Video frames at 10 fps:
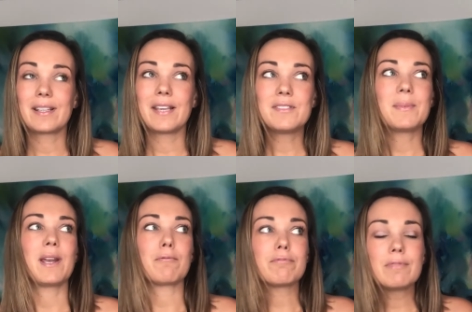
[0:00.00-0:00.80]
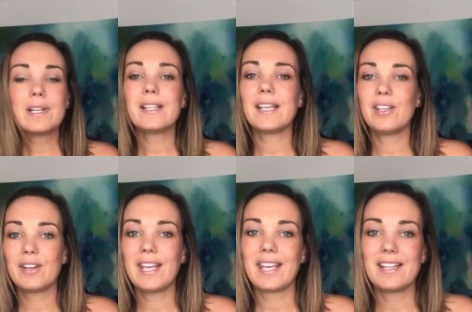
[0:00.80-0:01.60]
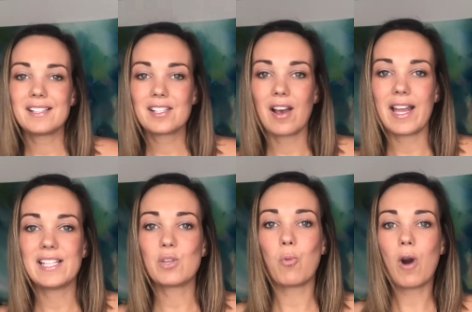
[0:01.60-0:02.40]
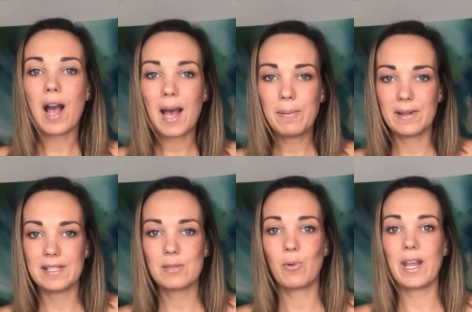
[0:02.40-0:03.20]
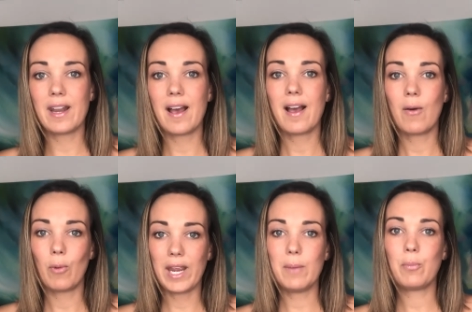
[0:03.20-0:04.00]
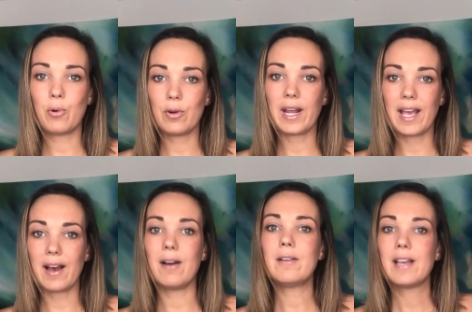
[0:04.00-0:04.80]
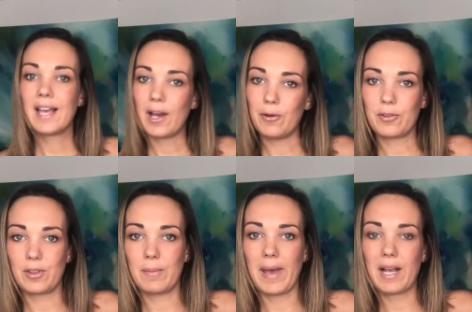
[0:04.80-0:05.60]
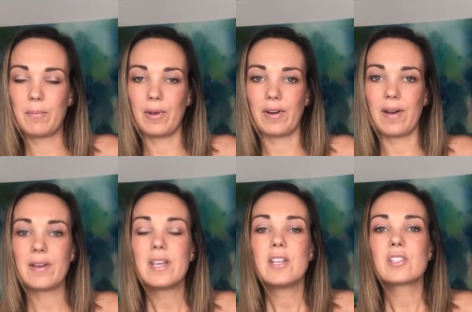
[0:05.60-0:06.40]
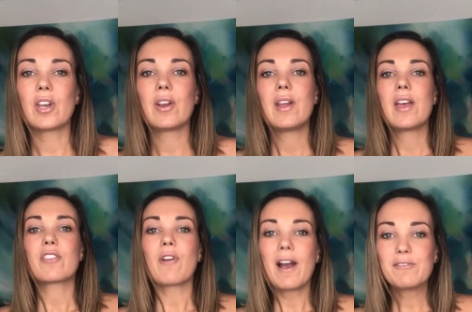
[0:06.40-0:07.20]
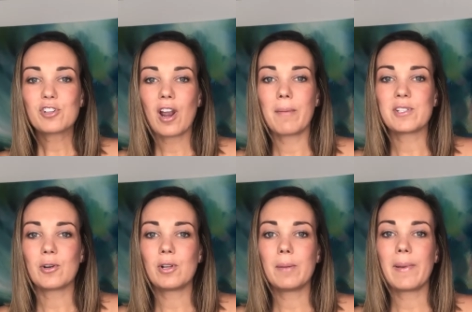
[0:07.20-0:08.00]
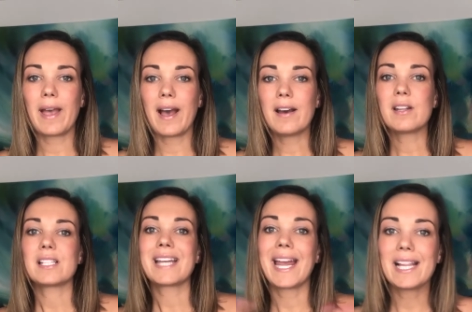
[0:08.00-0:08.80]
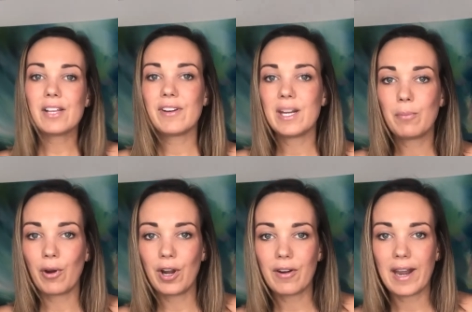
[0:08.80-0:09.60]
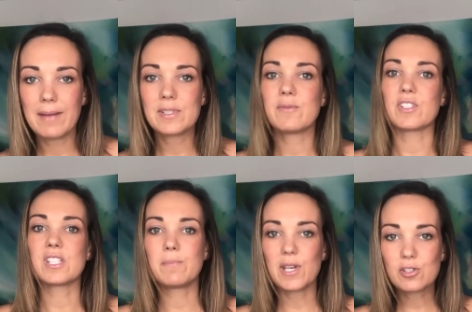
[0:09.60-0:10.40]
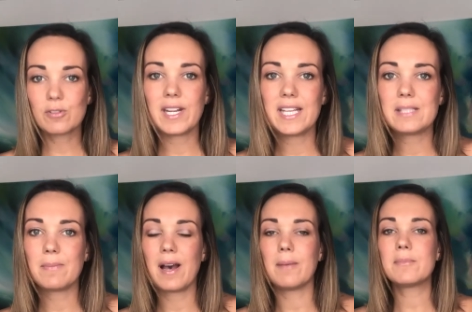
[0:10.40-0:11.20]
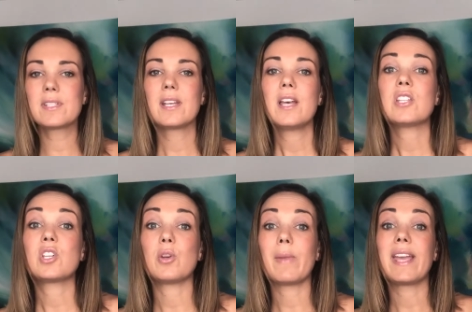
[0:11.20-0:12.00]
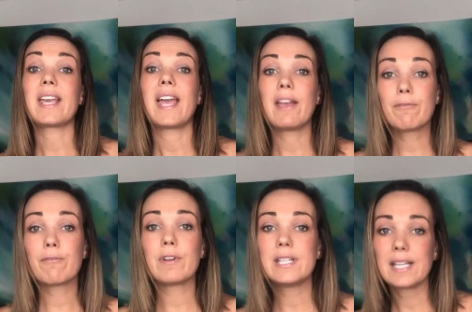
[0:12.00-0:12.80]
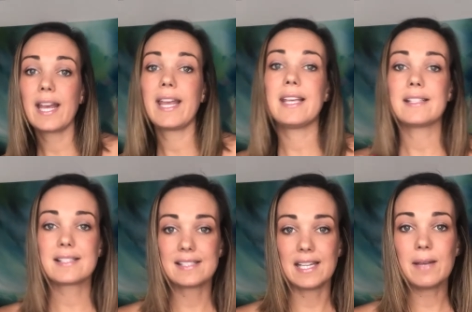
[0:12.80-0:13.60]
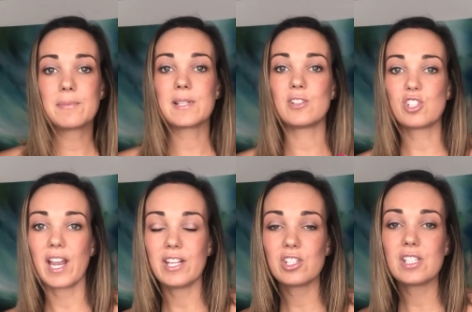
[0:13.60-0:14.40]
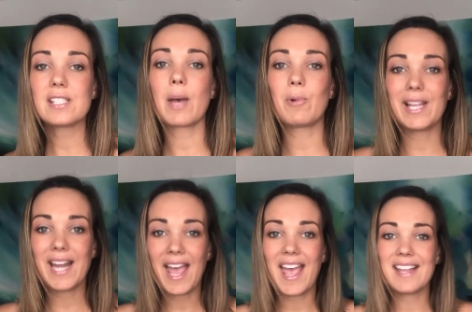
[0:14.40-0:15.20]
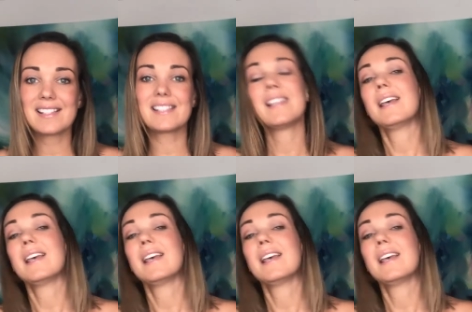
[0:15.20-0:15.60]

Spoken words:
gives me a really unique insight into what happens when we put our health on the back burner. So Thrive Tribe is all about tailoring programs for special needs mums to make everyday steps and changes that will enhance